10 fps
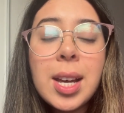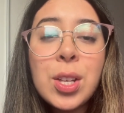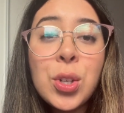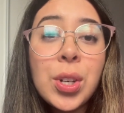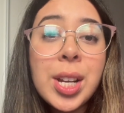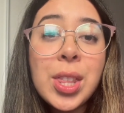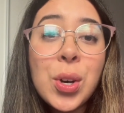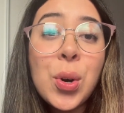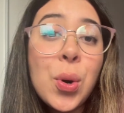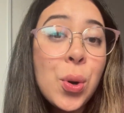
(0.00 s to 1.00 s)
During
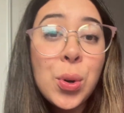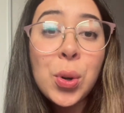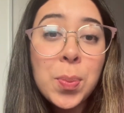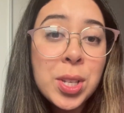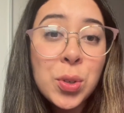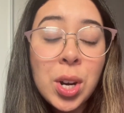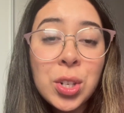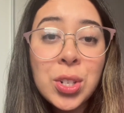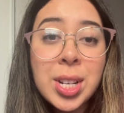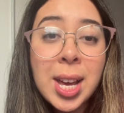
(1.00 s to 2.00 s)
the whole group
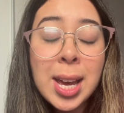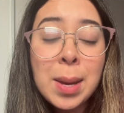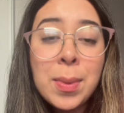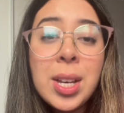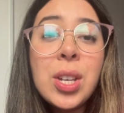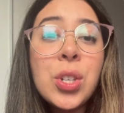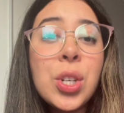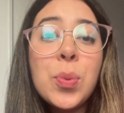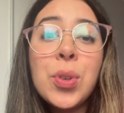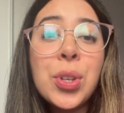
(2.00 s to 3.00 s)
instruction time,
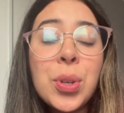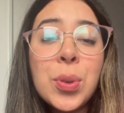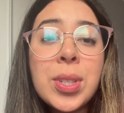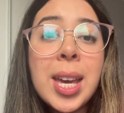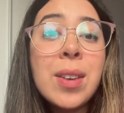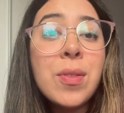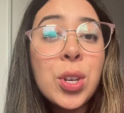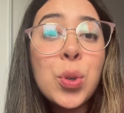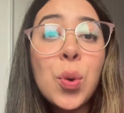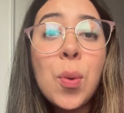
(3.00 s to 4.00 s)
she will use a
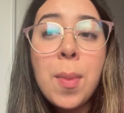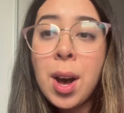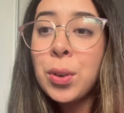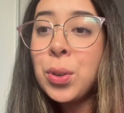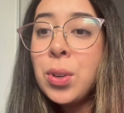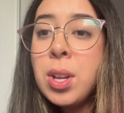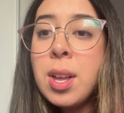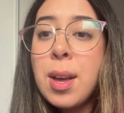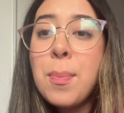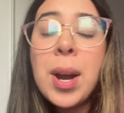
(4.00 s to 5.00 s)
visual model
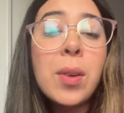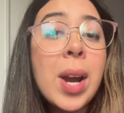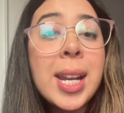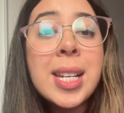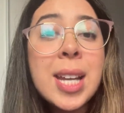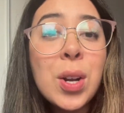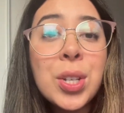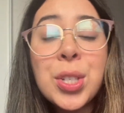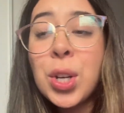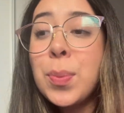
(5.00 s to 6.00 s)
by writing down
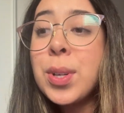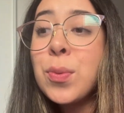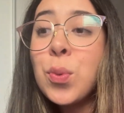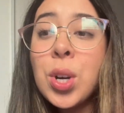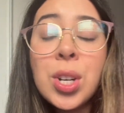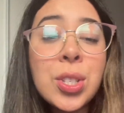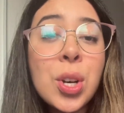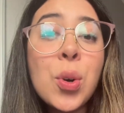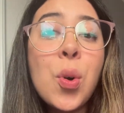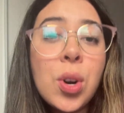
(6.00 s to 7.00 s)
descriptive words
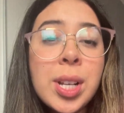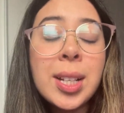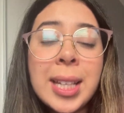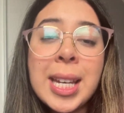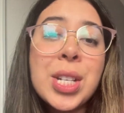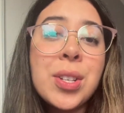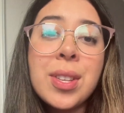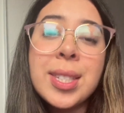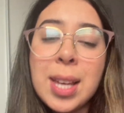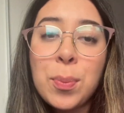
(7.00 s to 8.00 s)
accordingly into
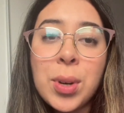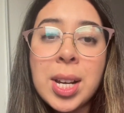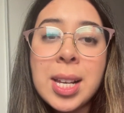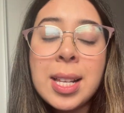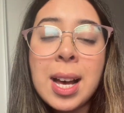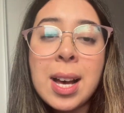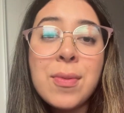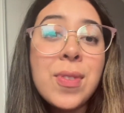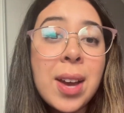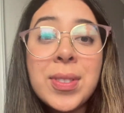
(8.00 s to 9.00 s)
the separate
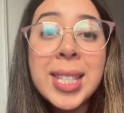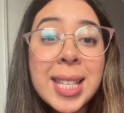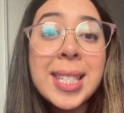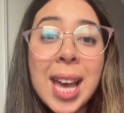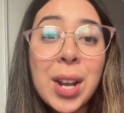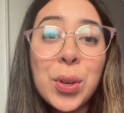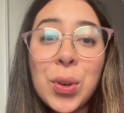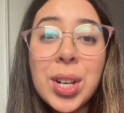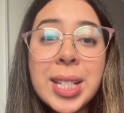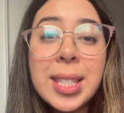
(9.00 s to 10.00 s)
five sense
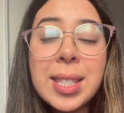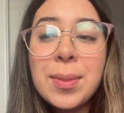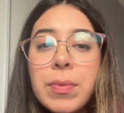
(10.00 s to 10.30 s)
categories.